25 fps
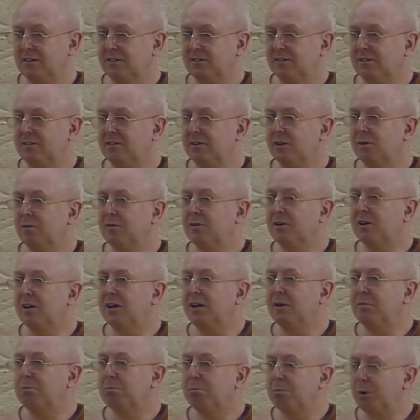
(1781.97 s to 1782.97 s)
You don't
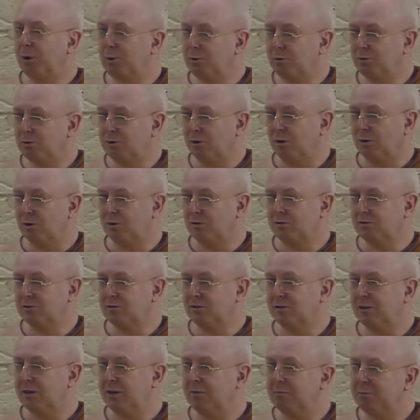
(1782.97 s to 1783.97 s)
need Botox,
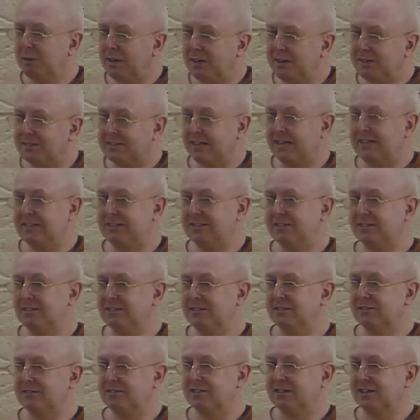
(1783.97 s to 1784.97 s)
you need
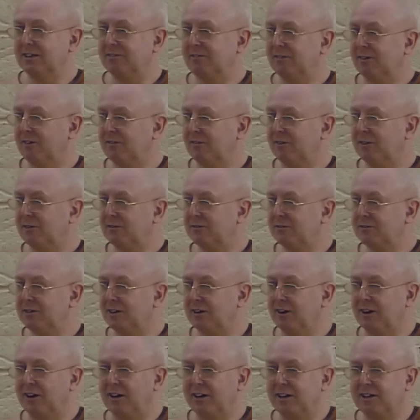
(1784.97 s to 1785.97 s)
meditation to get rid of those
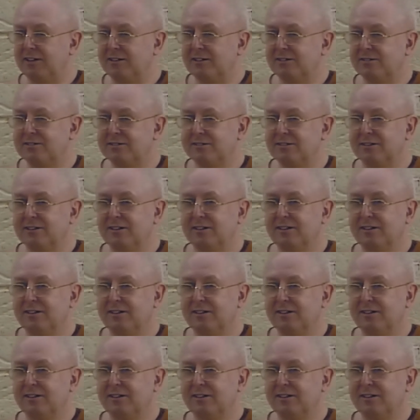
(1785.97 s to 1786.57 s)
lines.